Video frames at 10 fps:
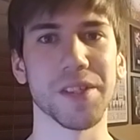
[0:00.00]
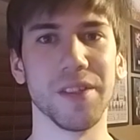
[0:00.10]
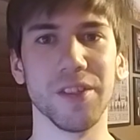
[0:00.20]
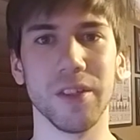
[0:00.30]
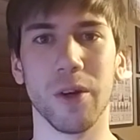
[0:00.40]

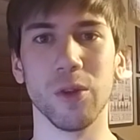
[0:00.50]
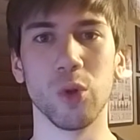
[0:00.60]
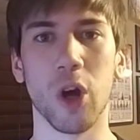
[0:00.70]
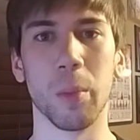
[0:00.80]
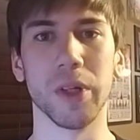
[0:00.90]
and, you know,
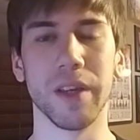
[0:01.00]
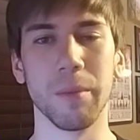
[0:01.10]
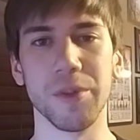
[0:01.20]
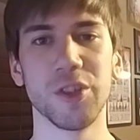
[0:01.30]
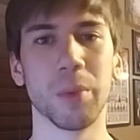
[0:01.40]
Luke Harper gave
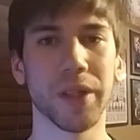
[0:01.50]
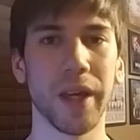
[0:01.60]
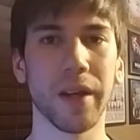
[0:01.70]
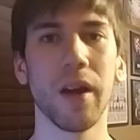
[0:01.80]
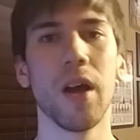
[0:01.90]
him a super
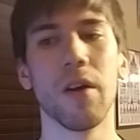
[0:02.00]
kick.